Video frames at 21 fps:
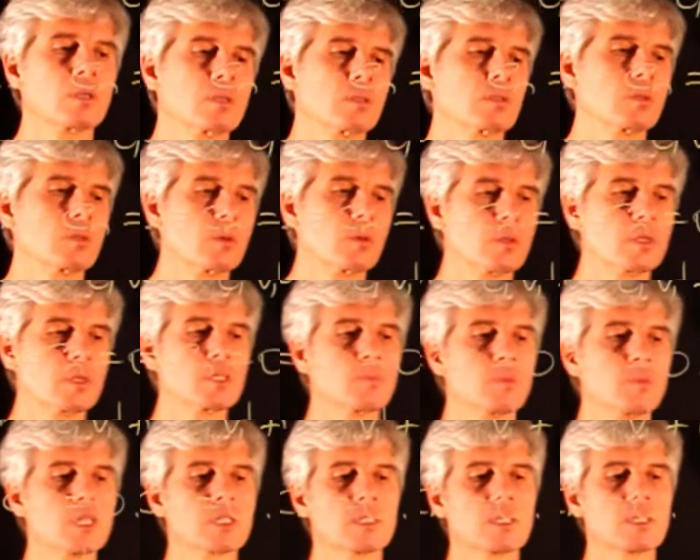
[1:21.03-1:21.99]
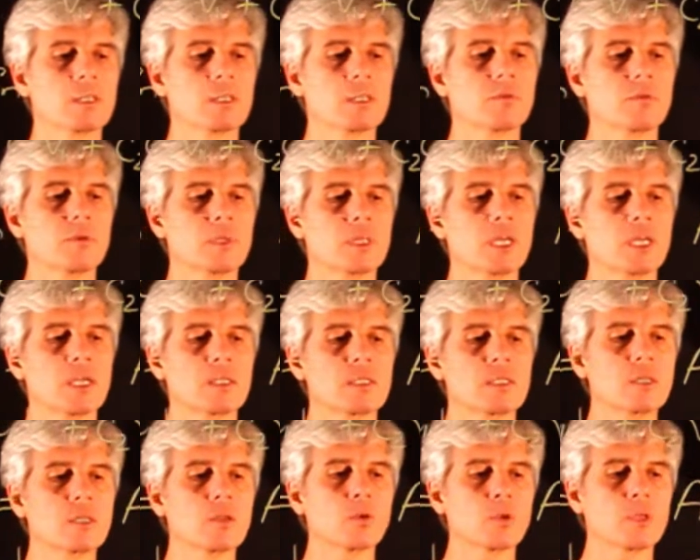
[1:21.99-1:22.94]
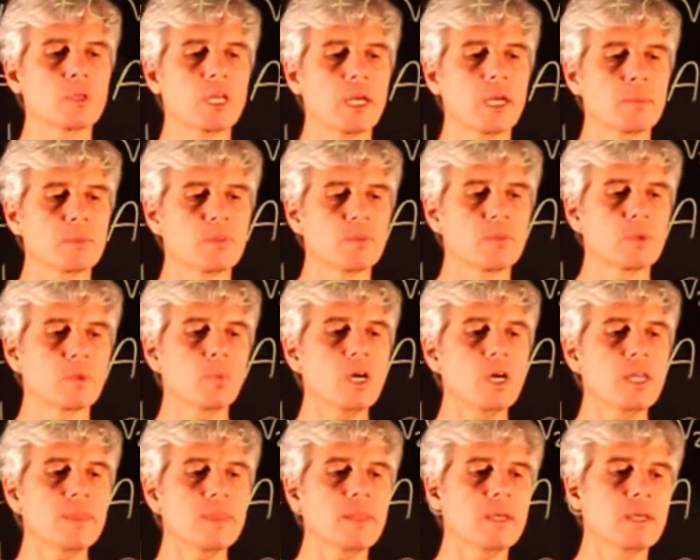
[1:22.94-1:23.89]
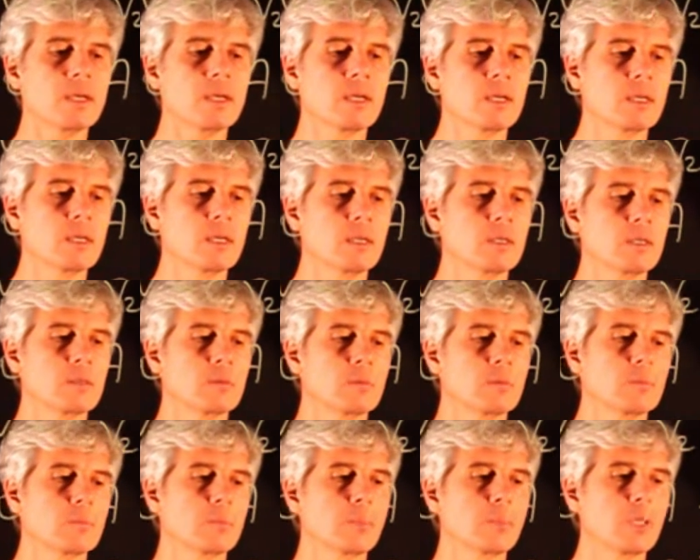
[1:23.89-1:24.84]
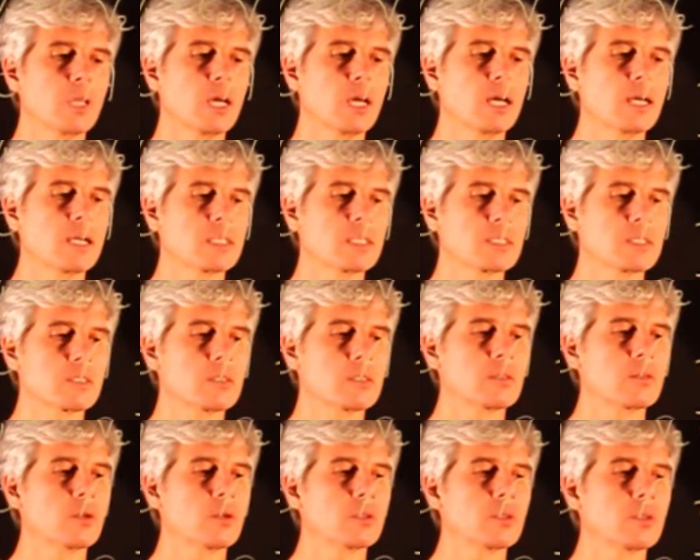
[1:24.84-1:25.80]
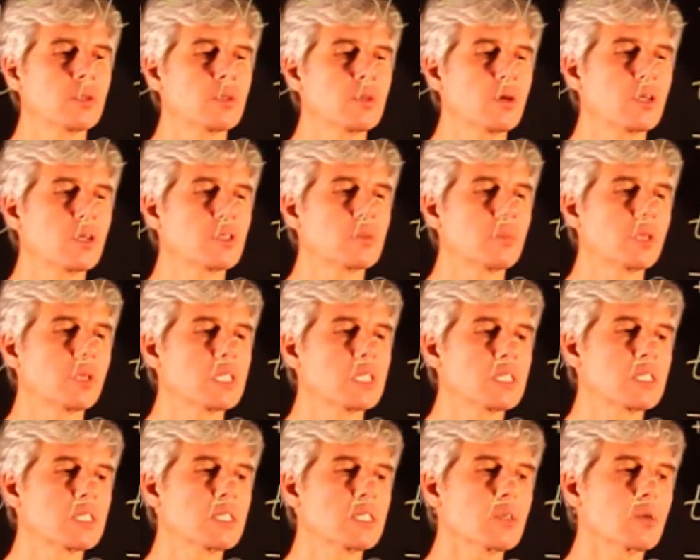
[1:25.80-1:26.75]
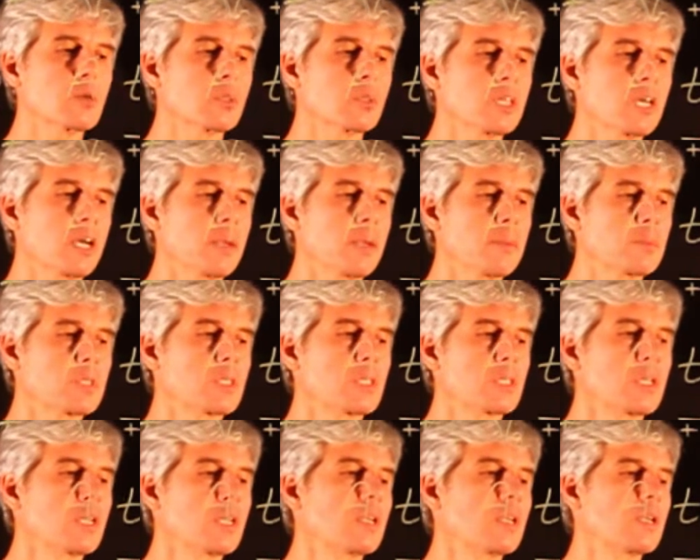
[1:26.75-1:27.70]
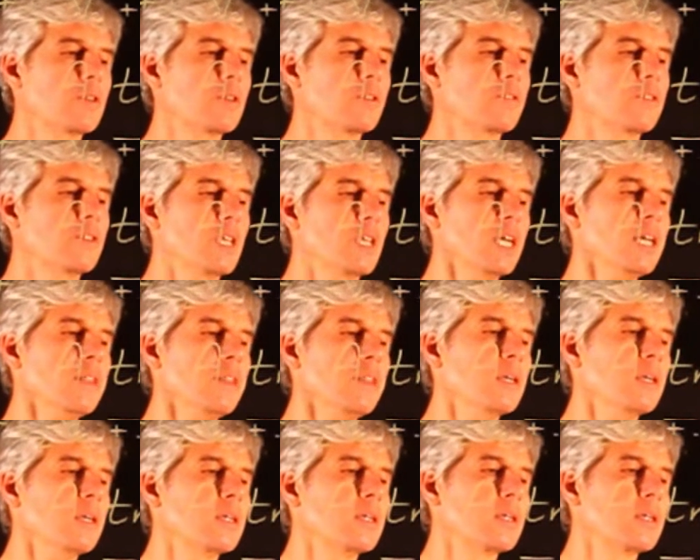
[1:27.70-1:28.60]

So this means that if we take 0 times V1 plus dot dot dot plus 0 times Vn,